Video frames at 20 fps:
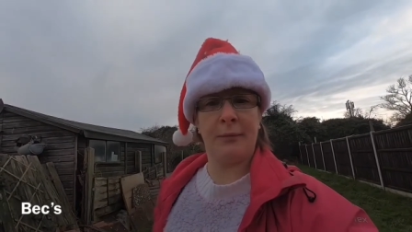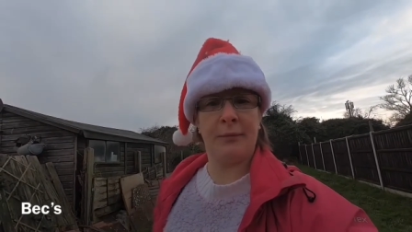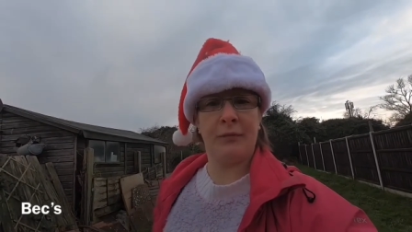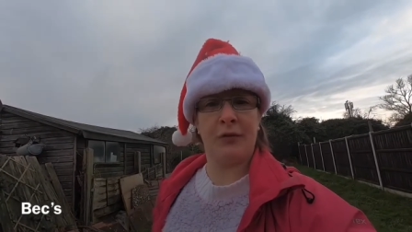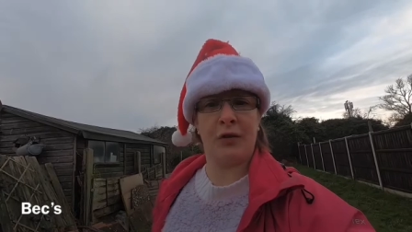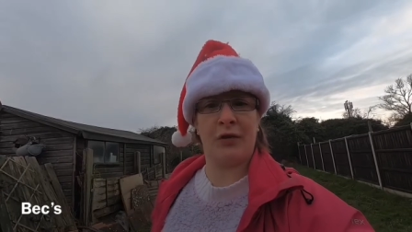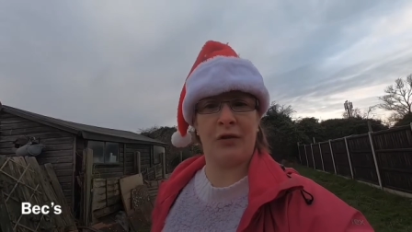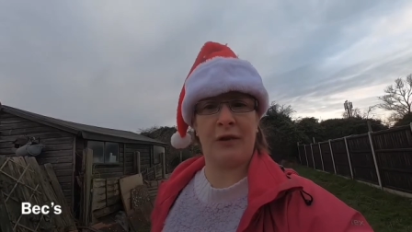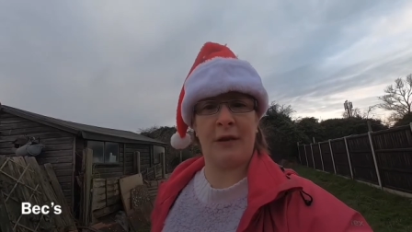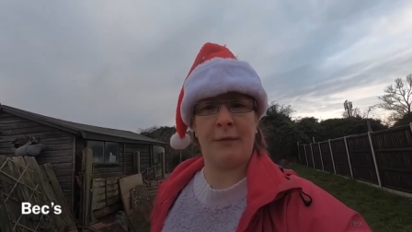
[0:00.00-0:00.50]

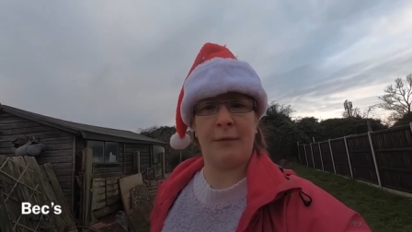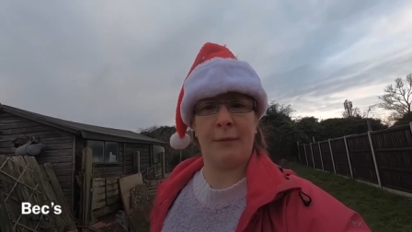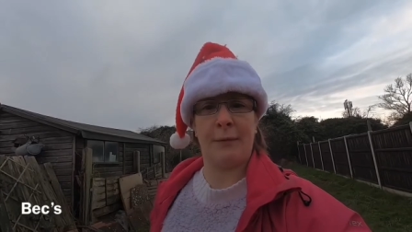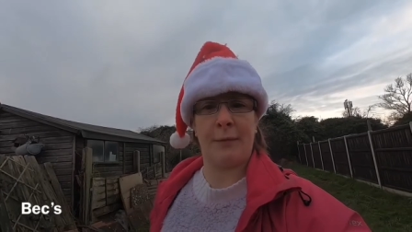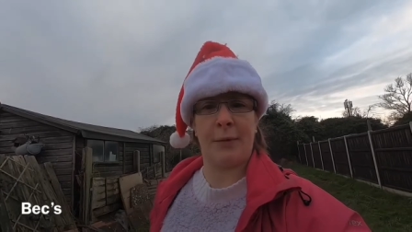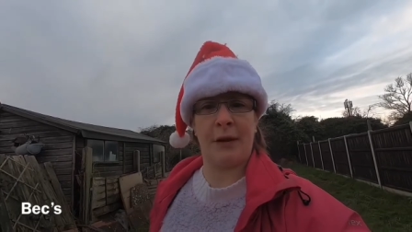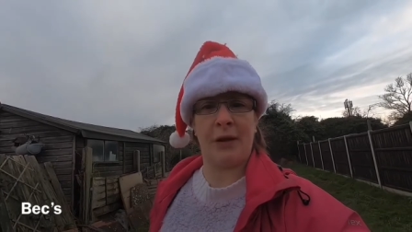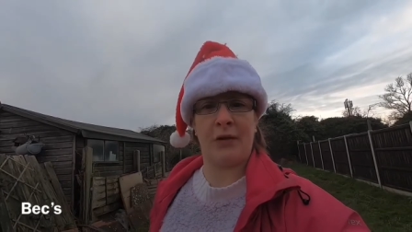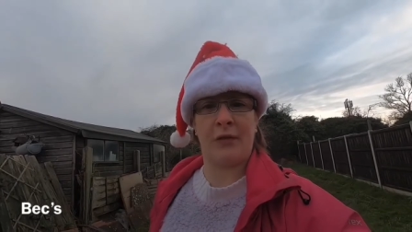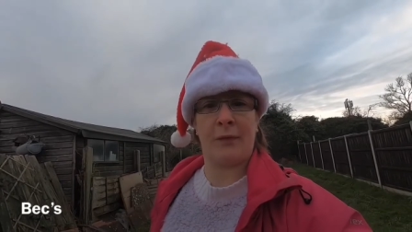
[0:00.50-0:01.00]
JustGiving
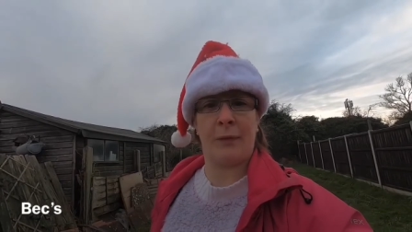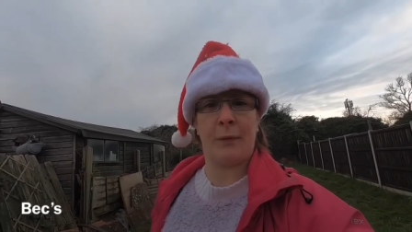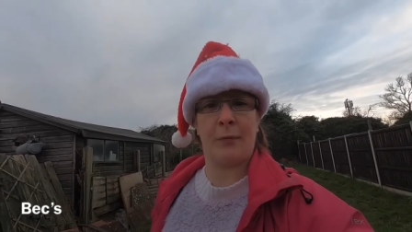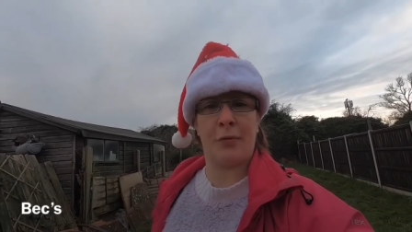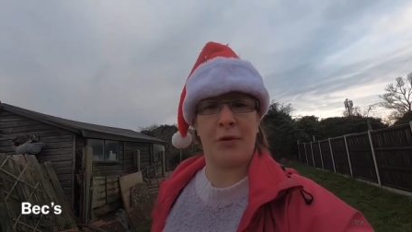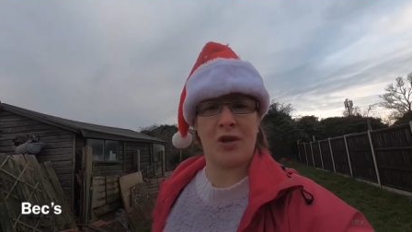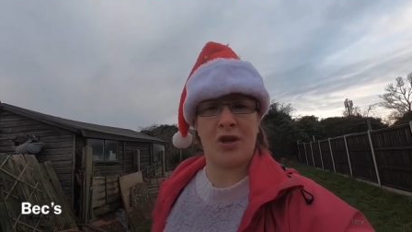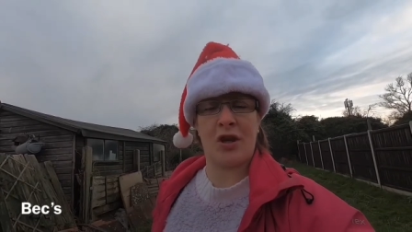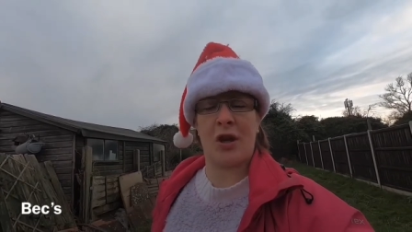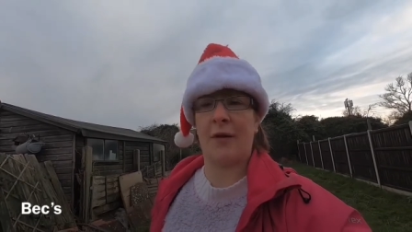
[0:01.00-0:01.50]
page for
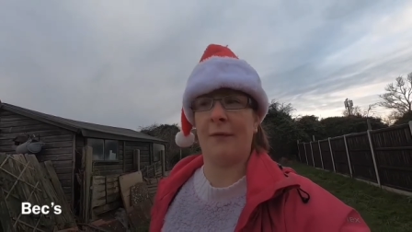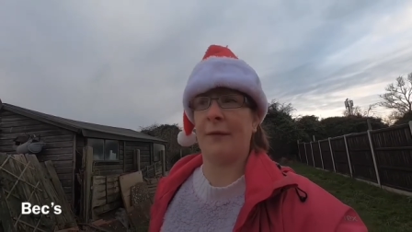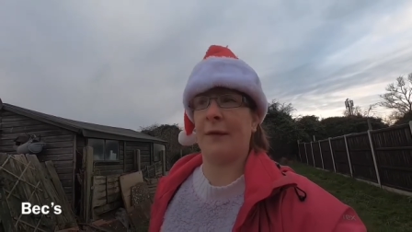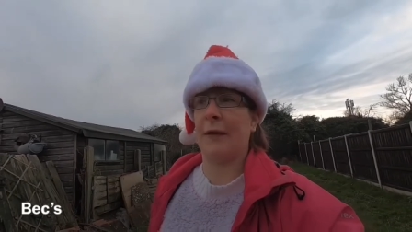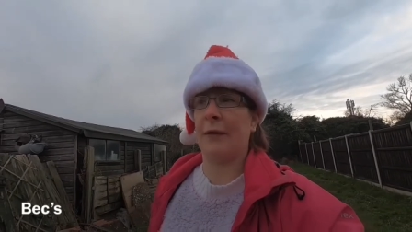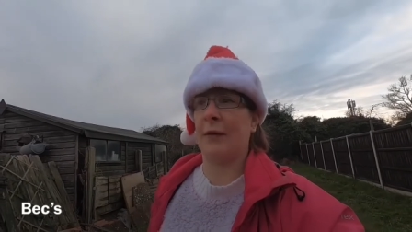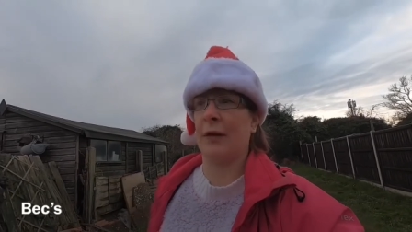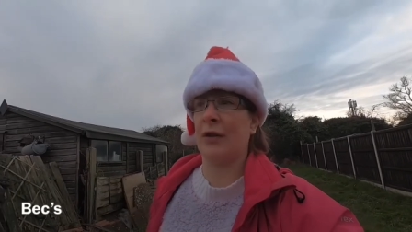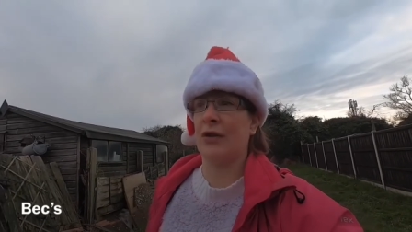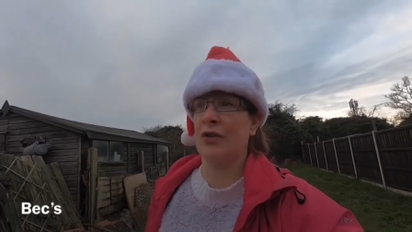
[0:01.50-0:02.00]
british heart
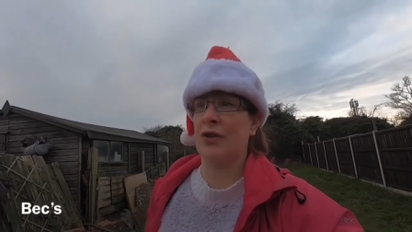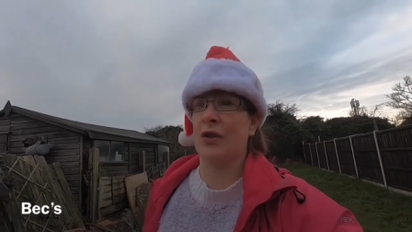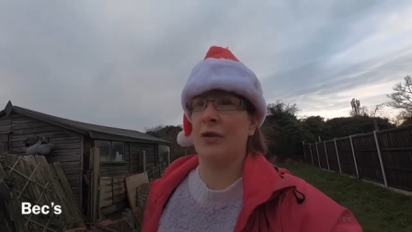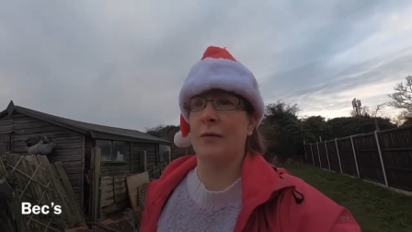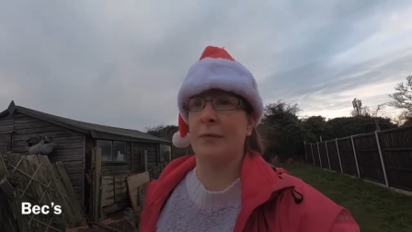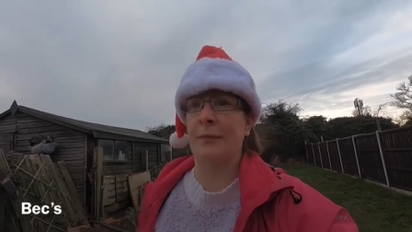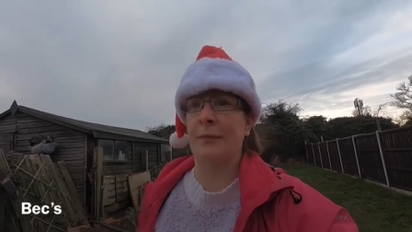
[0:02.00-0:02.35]
foundation